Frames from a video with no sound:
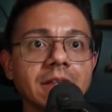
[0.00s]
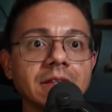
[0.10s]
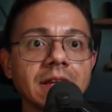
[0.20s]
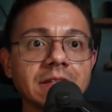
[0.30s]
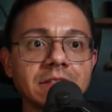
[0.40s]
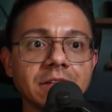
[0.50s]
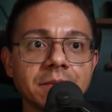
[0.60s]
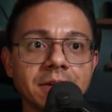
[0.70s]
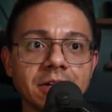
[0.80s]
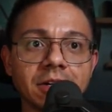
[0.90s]
and the nice thing
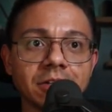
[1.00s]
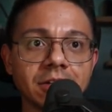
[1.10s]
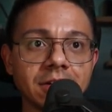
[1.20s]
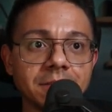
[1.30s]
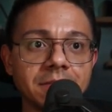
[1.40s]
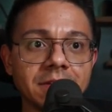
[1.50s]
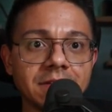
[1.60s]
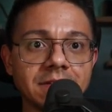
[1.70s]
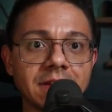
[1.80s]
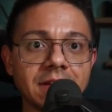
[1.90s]
about Color Hub
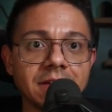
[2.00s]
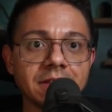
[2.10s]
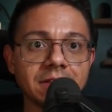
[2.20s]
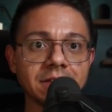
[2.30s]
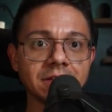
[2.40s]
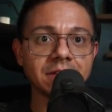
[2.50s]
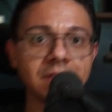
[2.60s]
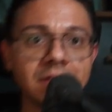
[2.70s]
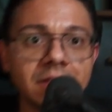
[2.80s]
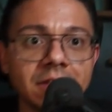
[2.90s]
is that
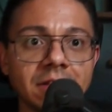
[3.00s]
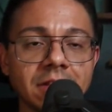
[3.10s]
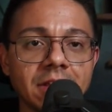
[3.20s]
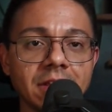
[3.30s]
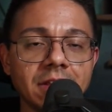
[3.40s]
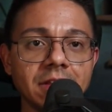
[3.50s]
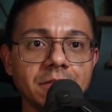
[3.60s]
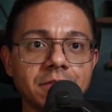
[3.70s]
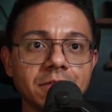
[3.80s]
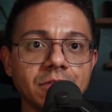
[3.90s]

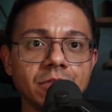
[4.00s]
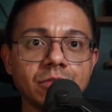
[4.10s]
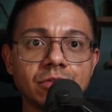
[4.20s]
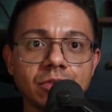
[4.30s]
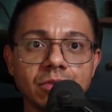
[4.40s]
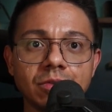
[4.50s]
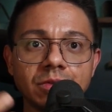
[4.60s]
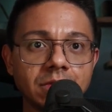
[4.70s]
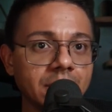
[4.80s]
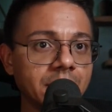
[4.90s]
if you
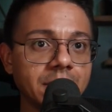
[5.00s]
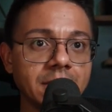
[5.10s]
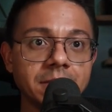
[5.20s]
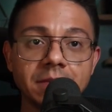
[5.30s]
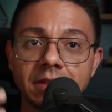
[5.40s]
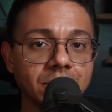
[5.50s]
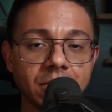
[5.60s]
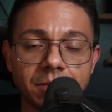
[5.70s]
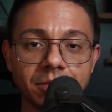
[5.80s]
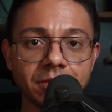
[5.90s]
choose a theme, there's
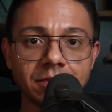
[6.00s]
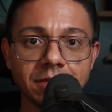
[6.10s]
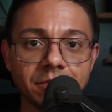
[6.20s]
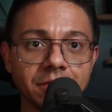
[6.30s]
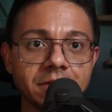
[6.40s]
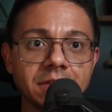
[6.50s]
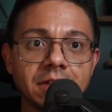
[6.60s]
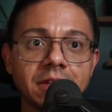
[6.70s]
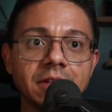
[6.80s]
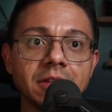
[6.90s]
a couple of different
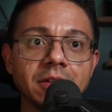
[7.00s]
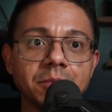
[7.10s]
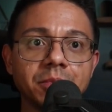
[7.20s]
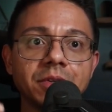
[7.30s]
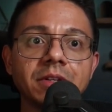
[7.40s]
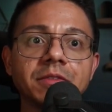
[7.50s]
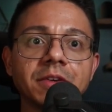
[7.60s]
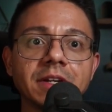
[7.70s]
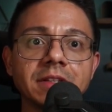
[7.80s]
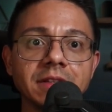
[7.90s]

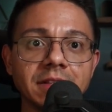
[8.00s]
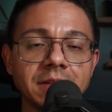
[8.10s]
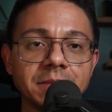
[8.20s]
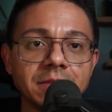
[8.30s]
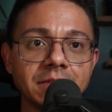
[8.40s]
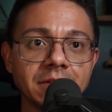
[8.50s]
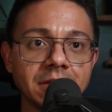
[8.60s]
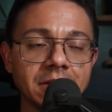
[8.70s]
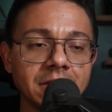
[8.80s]
predefined themes.